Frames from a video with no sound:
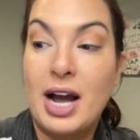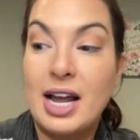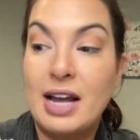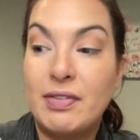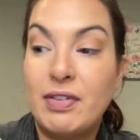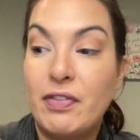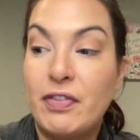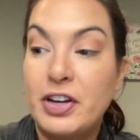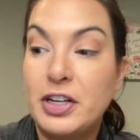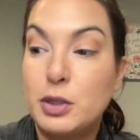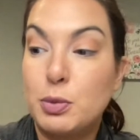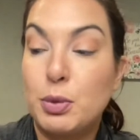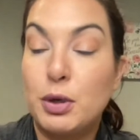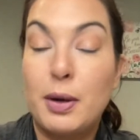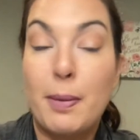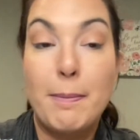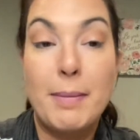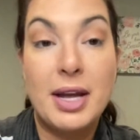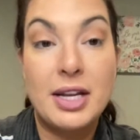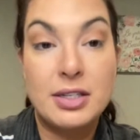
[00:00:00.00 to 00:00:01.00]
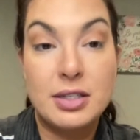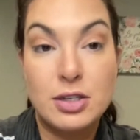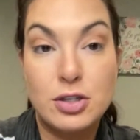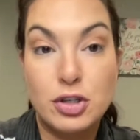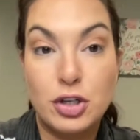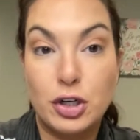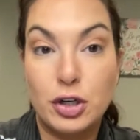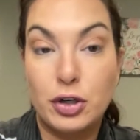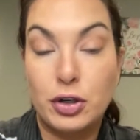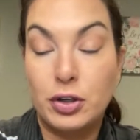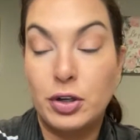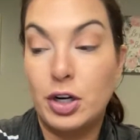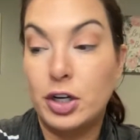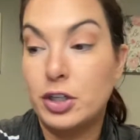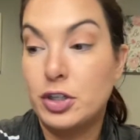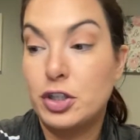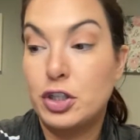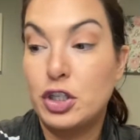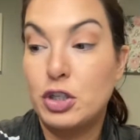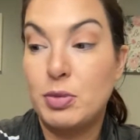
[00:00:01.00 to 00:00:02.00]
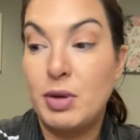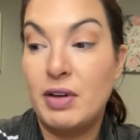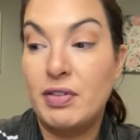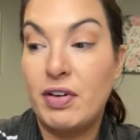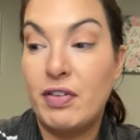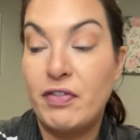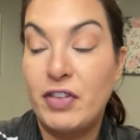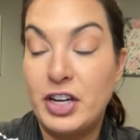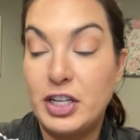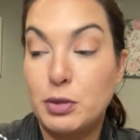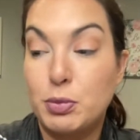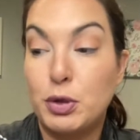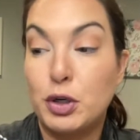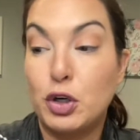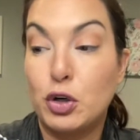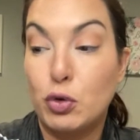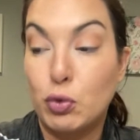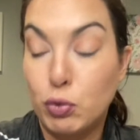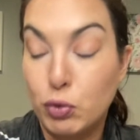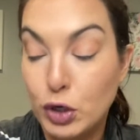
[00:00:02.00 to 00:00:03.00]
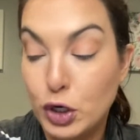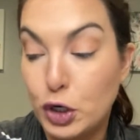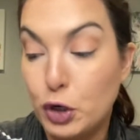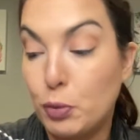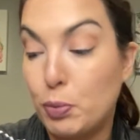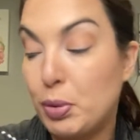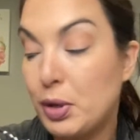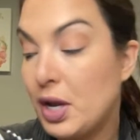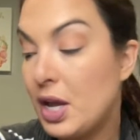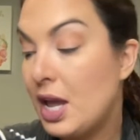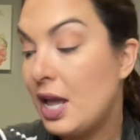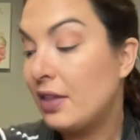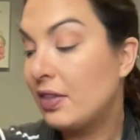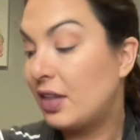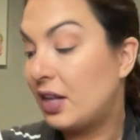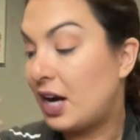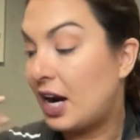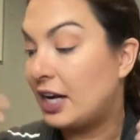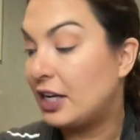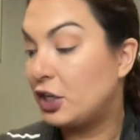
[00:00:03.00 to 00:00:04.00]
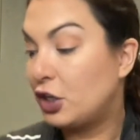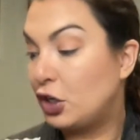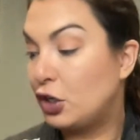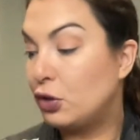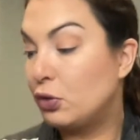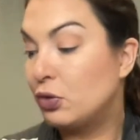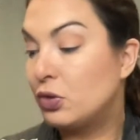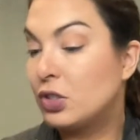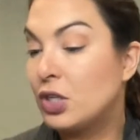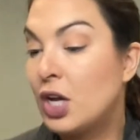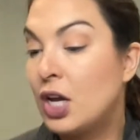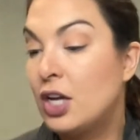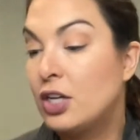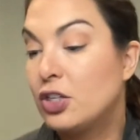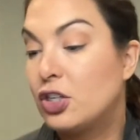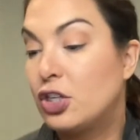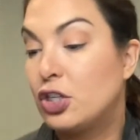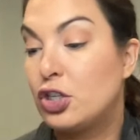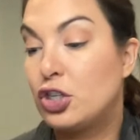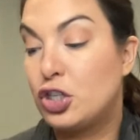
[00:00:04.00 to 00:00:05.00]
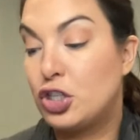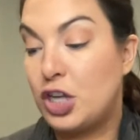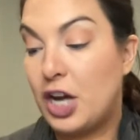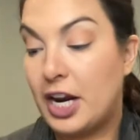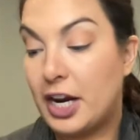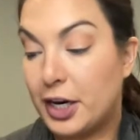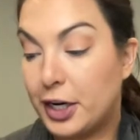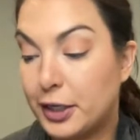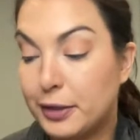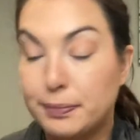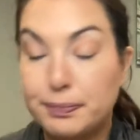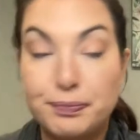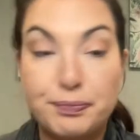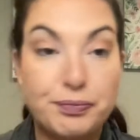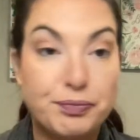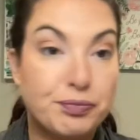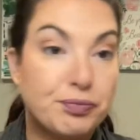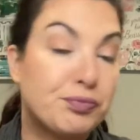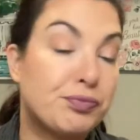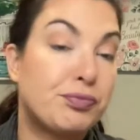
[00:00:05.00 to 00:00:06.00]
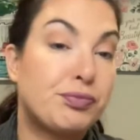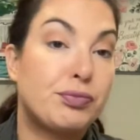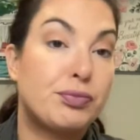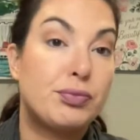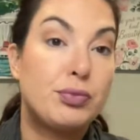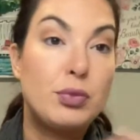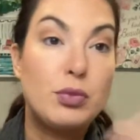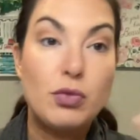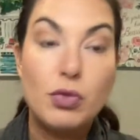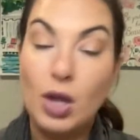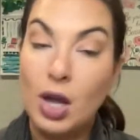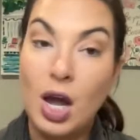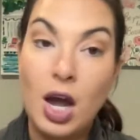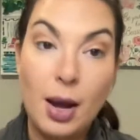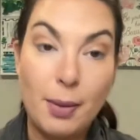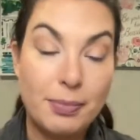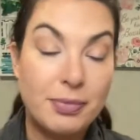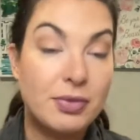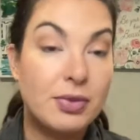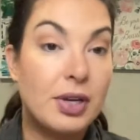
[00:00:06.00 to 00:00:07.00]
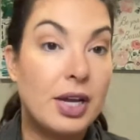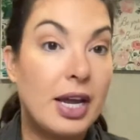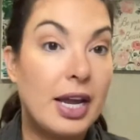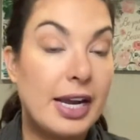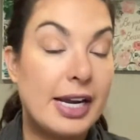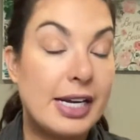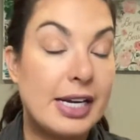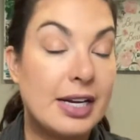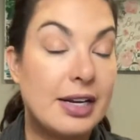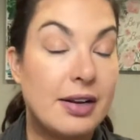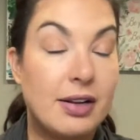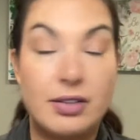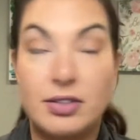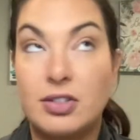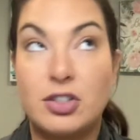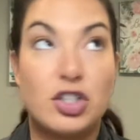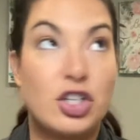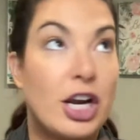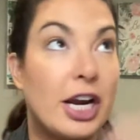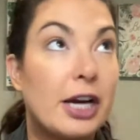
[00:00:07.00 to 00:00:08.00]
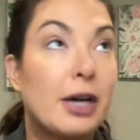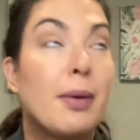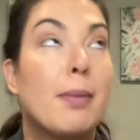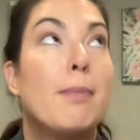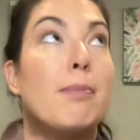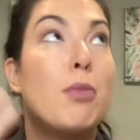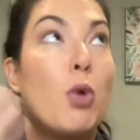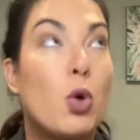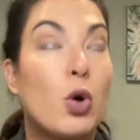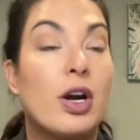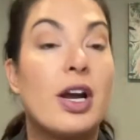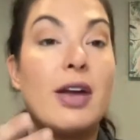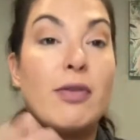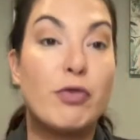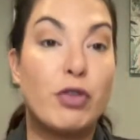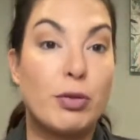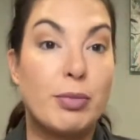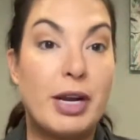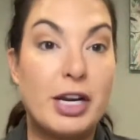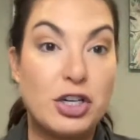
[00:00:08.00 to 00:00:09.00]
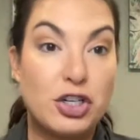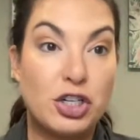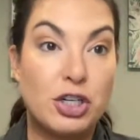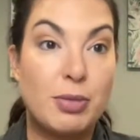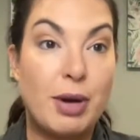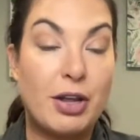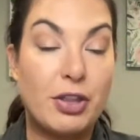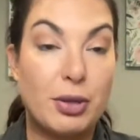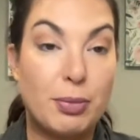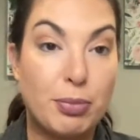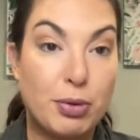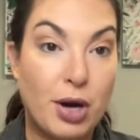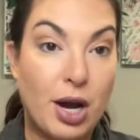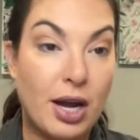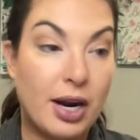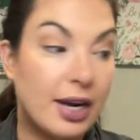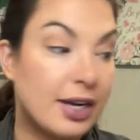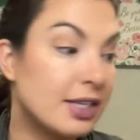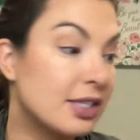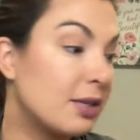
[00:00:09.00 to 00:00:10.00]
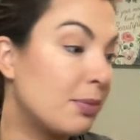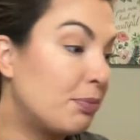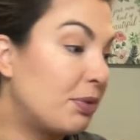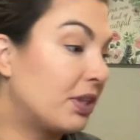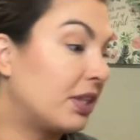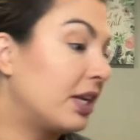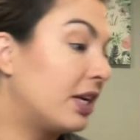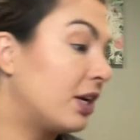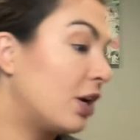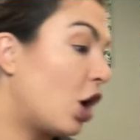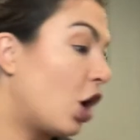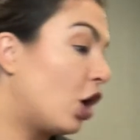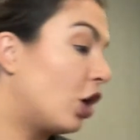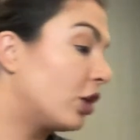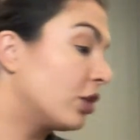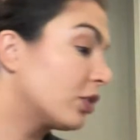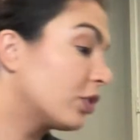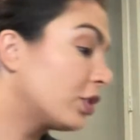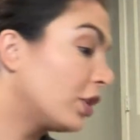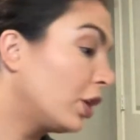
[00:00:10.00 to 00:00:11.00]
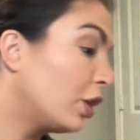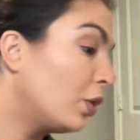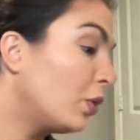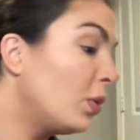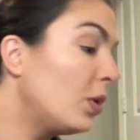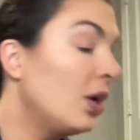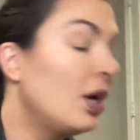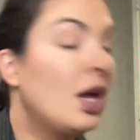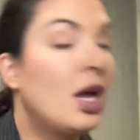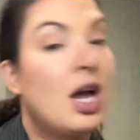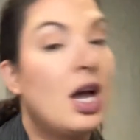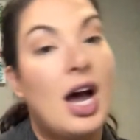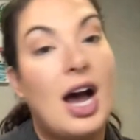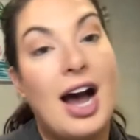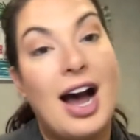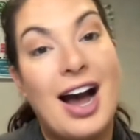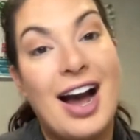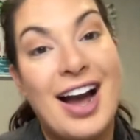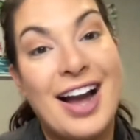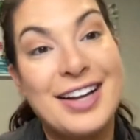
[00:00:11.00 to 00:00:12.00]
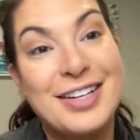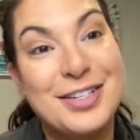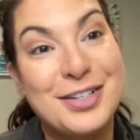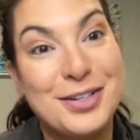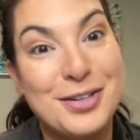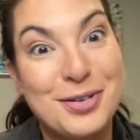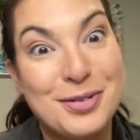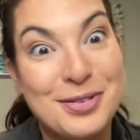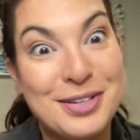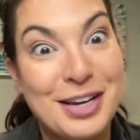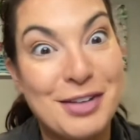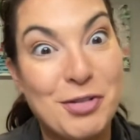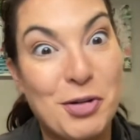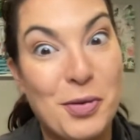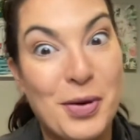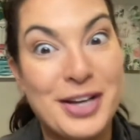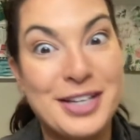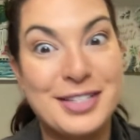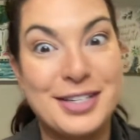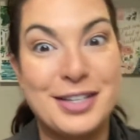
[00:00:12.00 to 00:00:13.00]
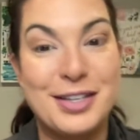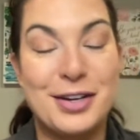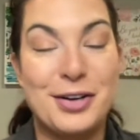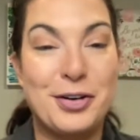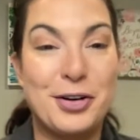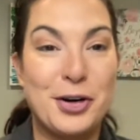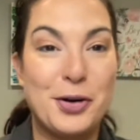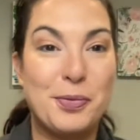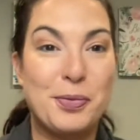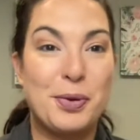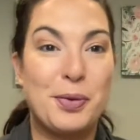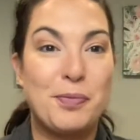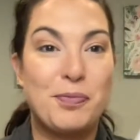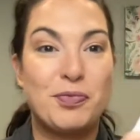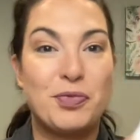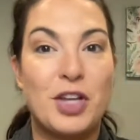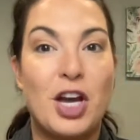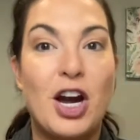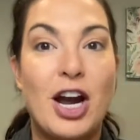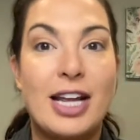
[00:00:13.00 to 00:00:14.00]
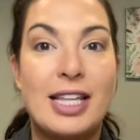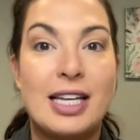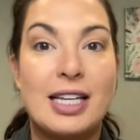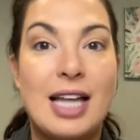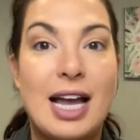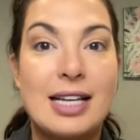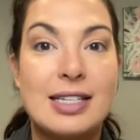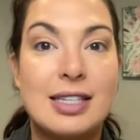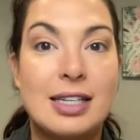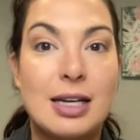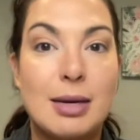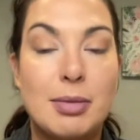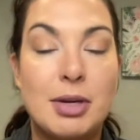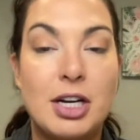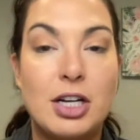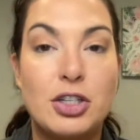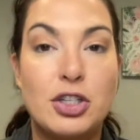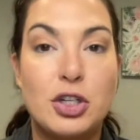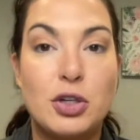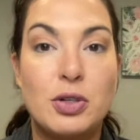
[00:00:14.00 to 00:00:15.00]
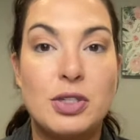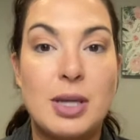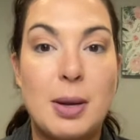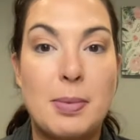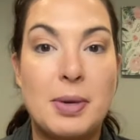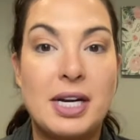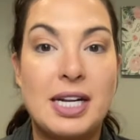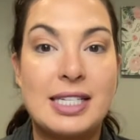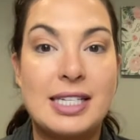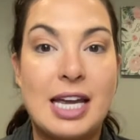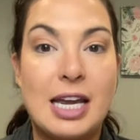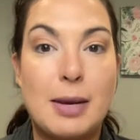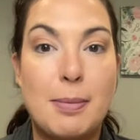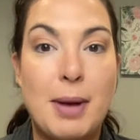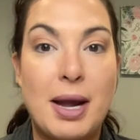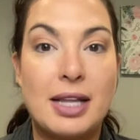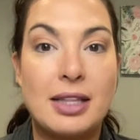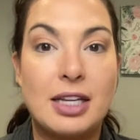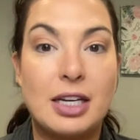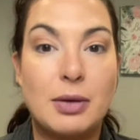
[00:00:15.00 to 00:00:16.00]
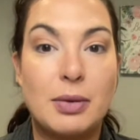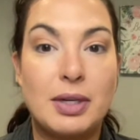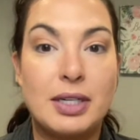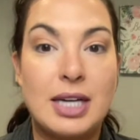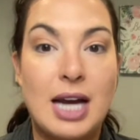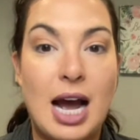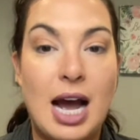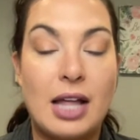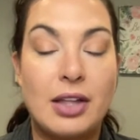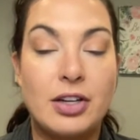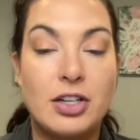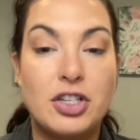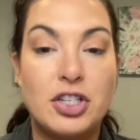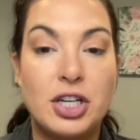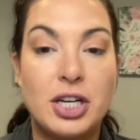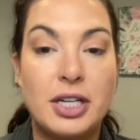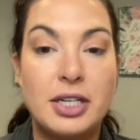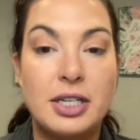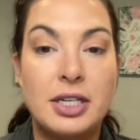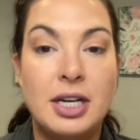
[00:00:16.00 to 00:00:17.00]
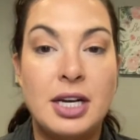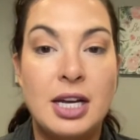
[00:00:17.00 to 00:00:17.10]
I have a Facebook Messenger, or excuse me, I have a Facebook group that I use to share um, and share more information about the products, but then also I do giveaways in the group. All right, the last thing I'm going to do is I'm going to take my liquid collagen.